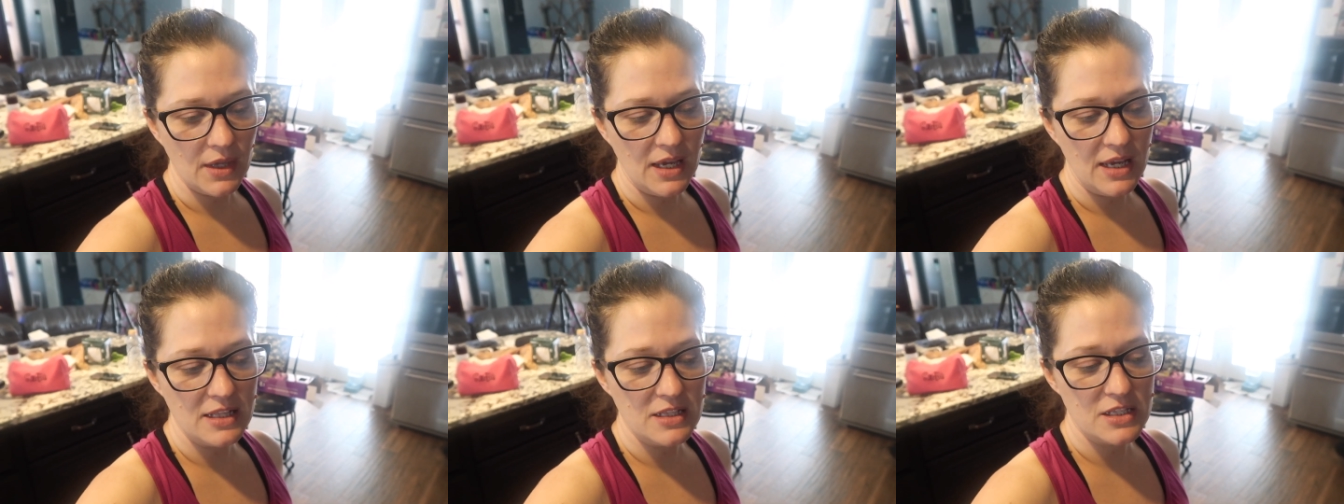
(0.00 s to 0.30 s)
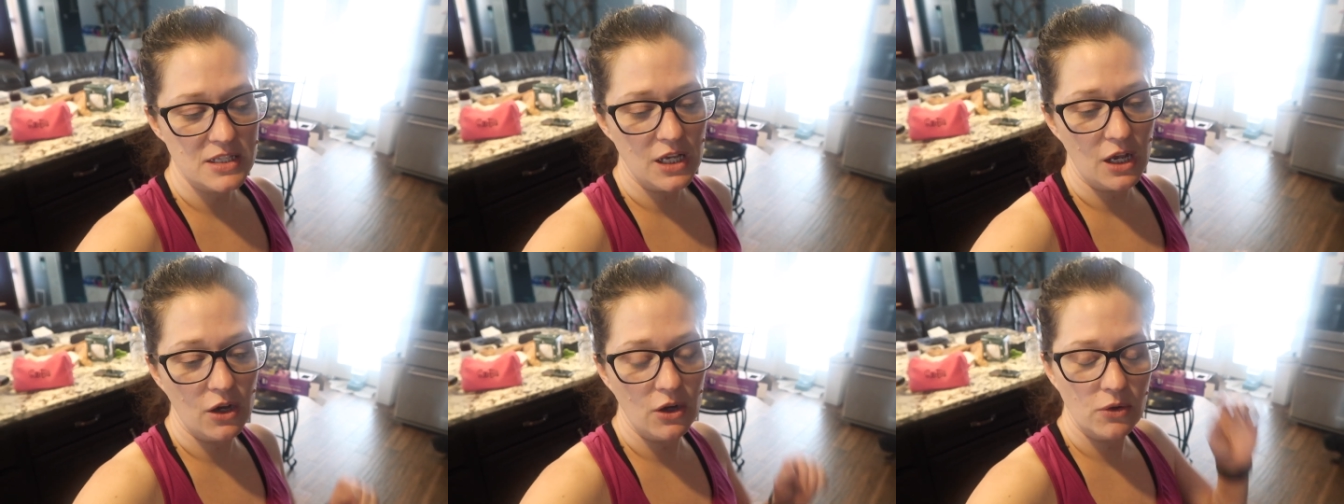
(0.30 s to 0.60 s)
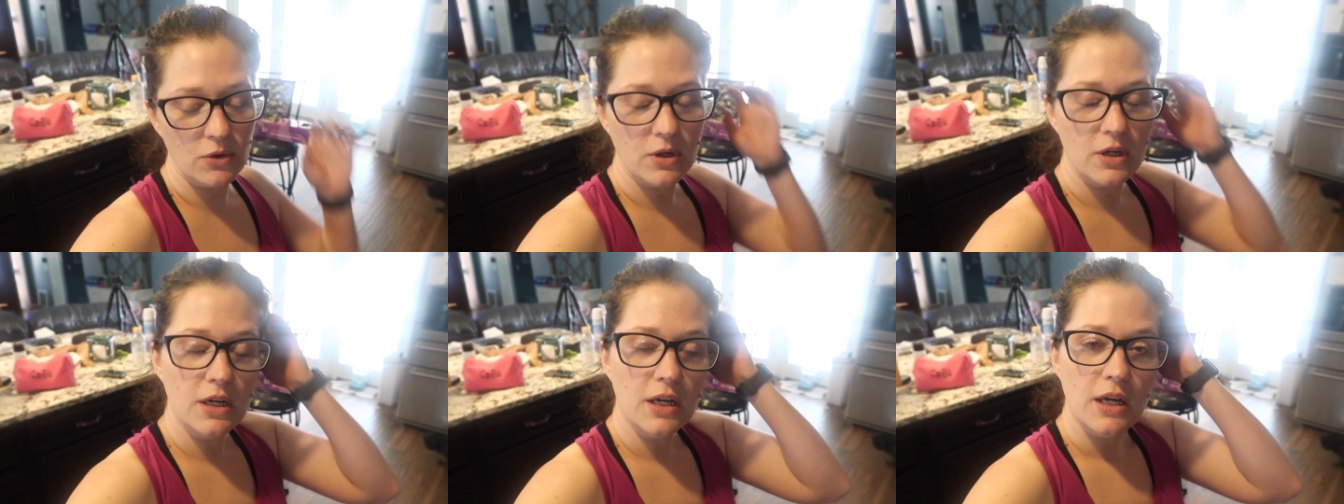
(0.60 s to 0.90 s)
and
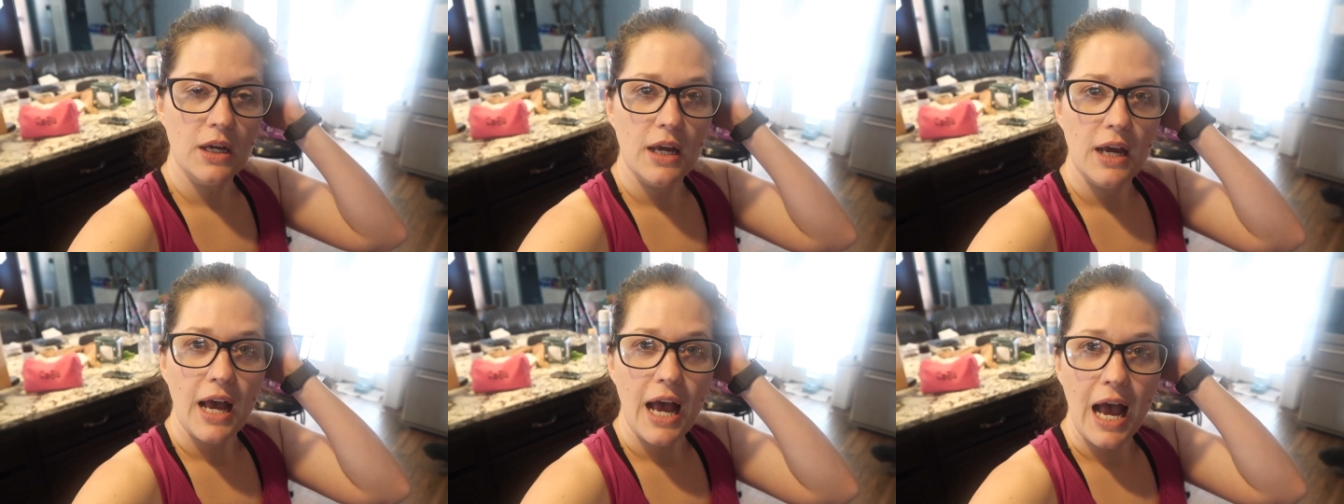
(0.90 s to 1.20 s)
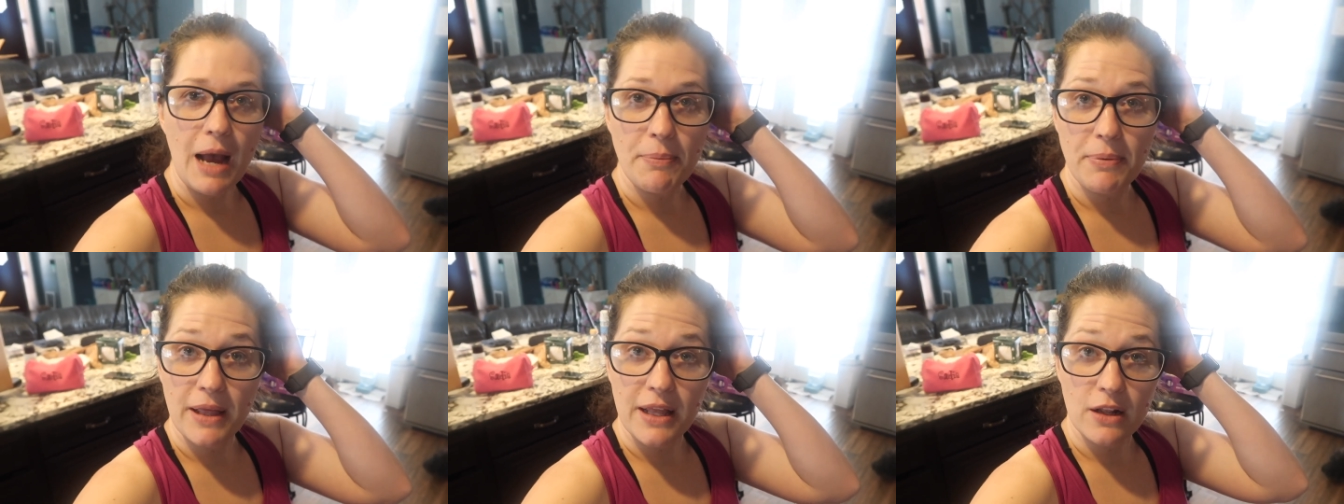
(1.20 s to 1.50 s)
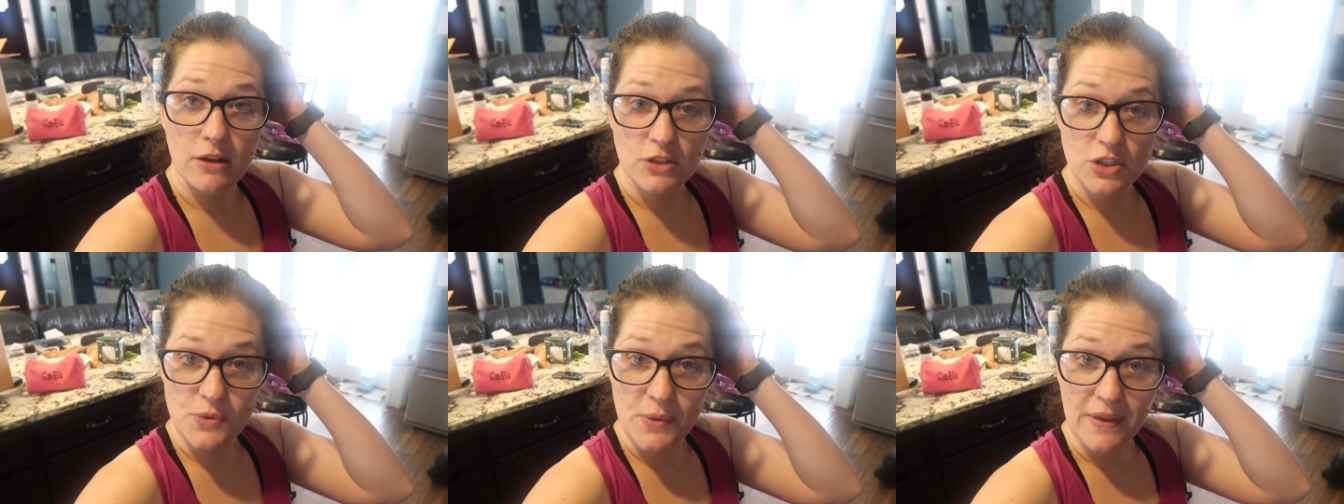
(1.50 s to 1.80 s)
so I
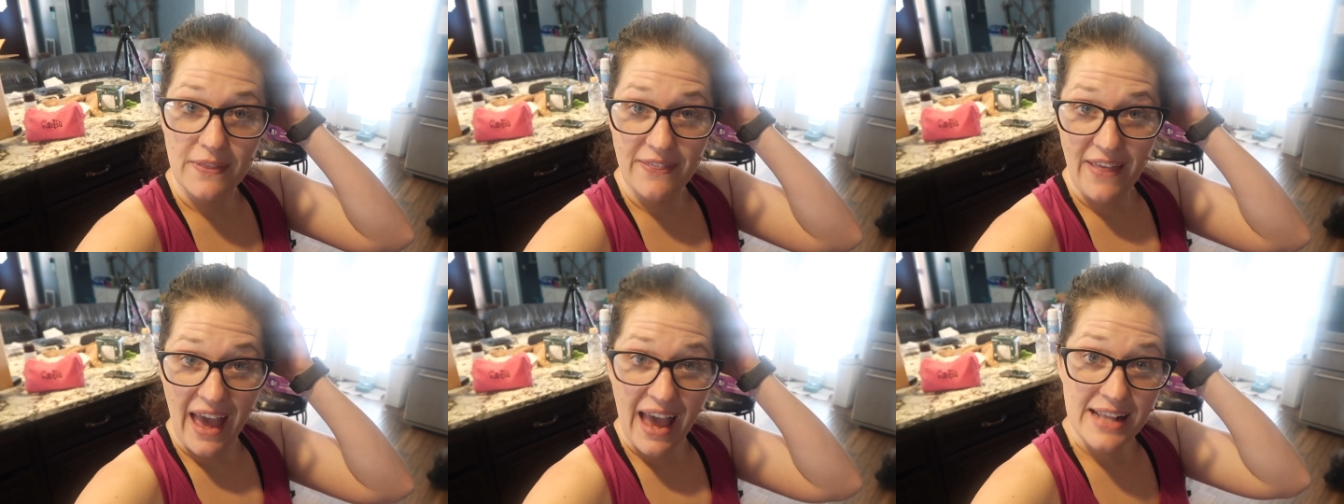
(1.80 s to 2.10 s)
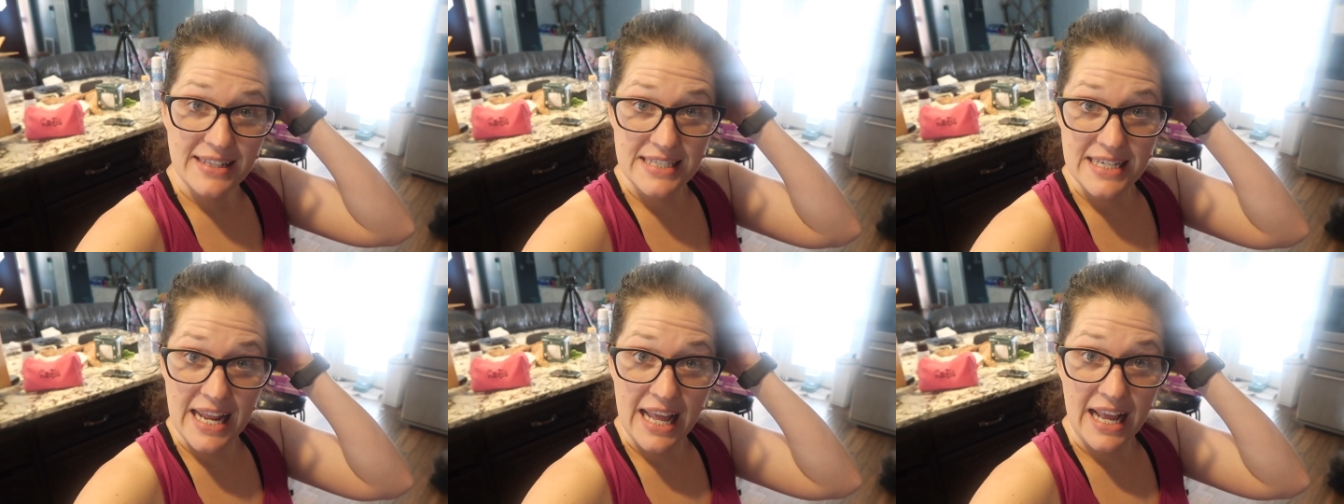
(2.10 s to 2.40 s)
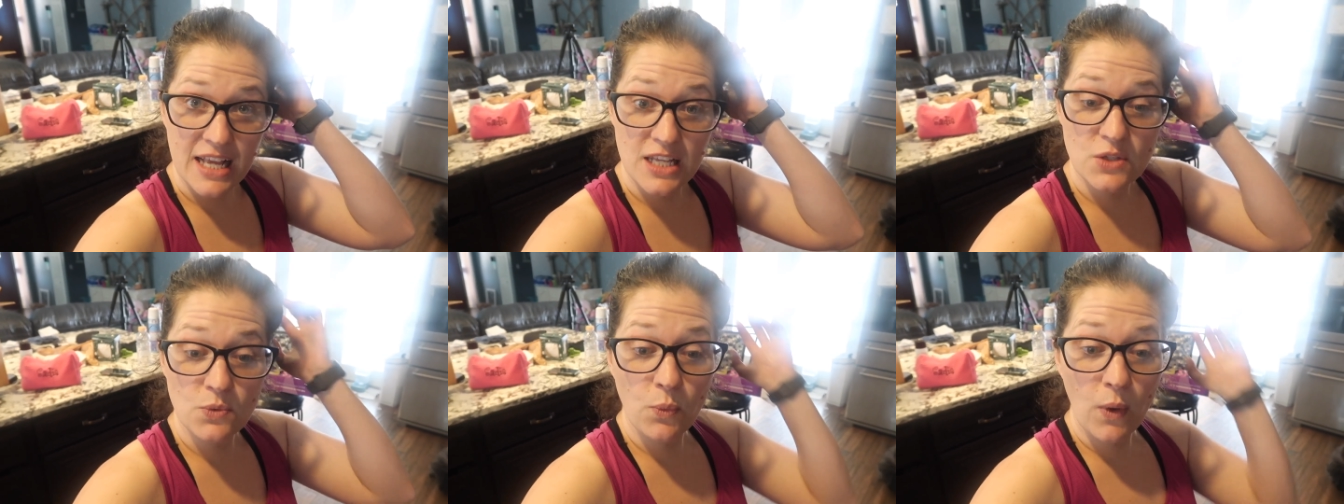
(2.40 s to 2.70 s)
plan on doing that
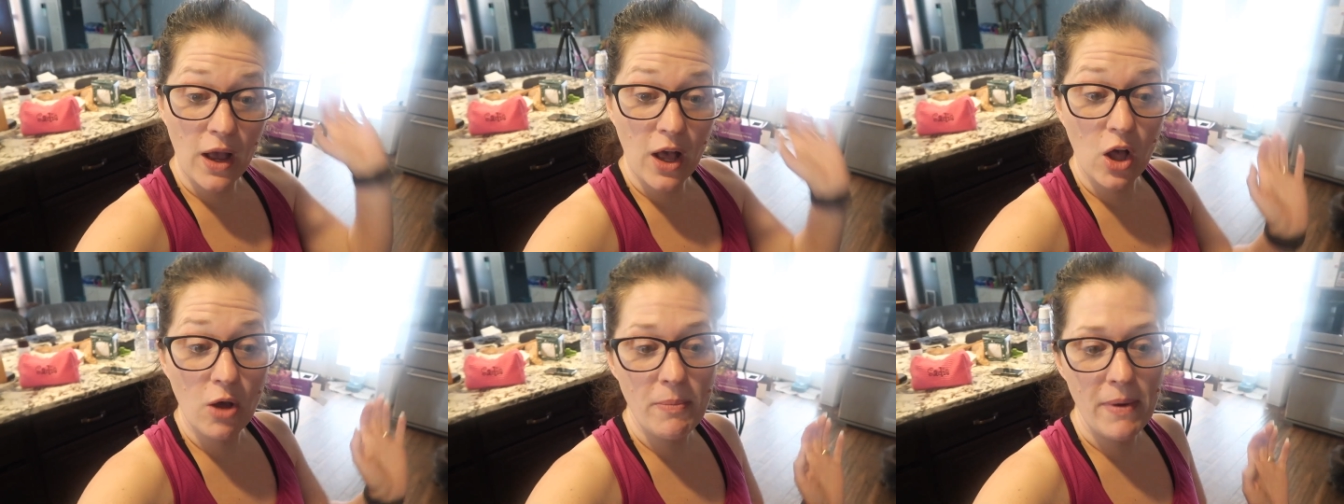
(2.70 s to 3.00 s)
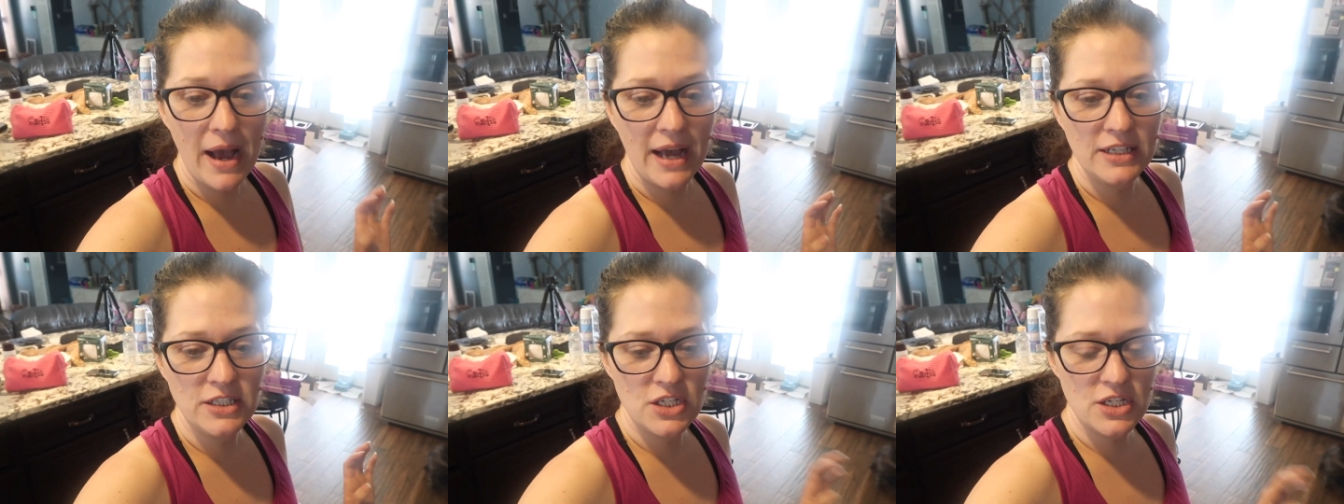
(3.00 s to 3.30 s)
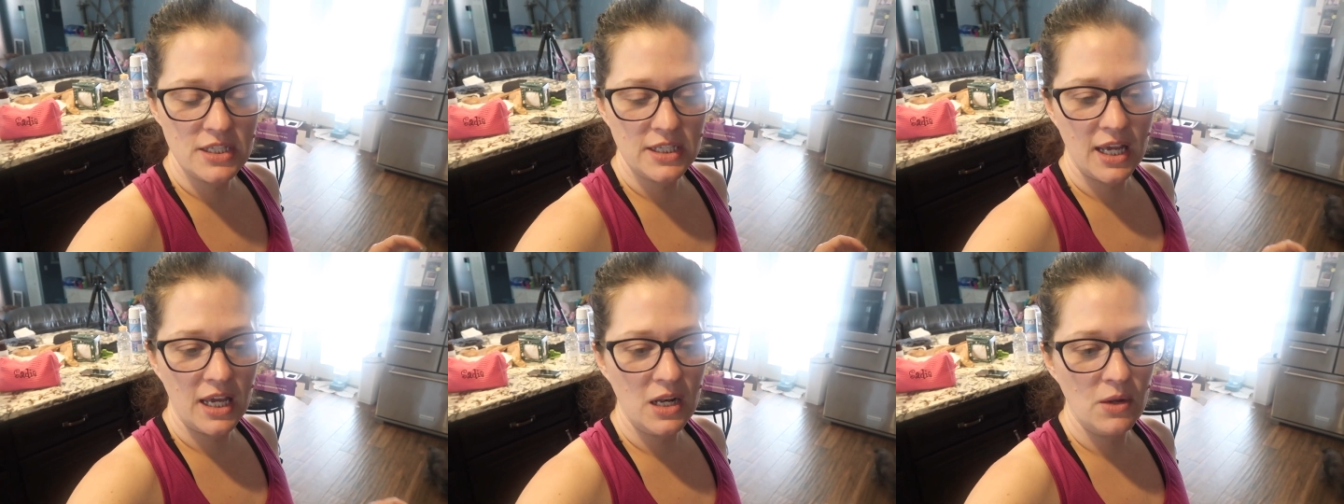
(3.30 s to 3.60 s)
today as well, but I
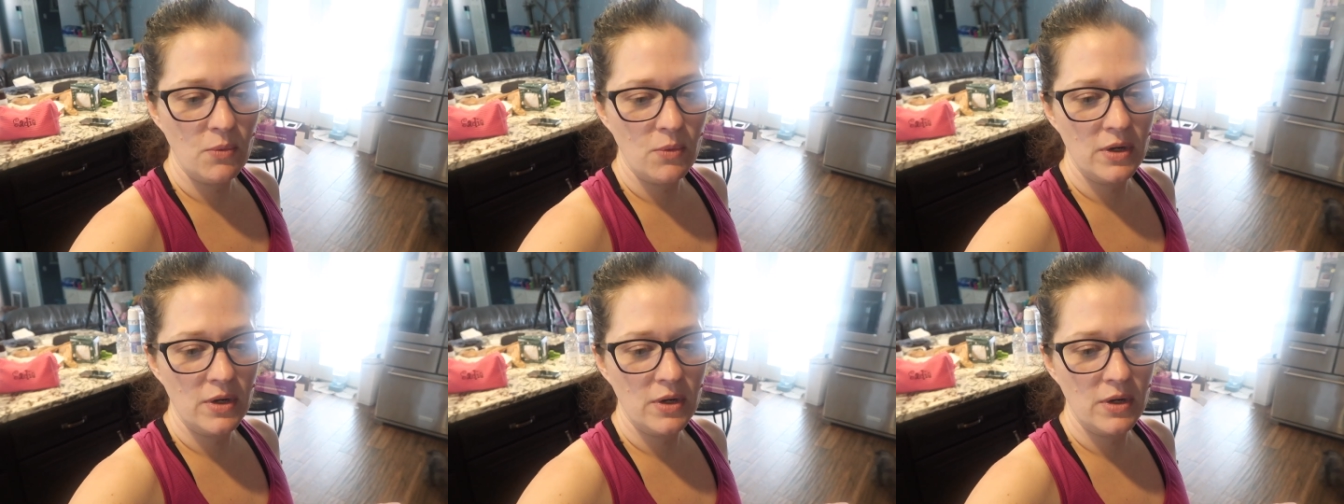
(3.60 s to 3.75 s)
just kind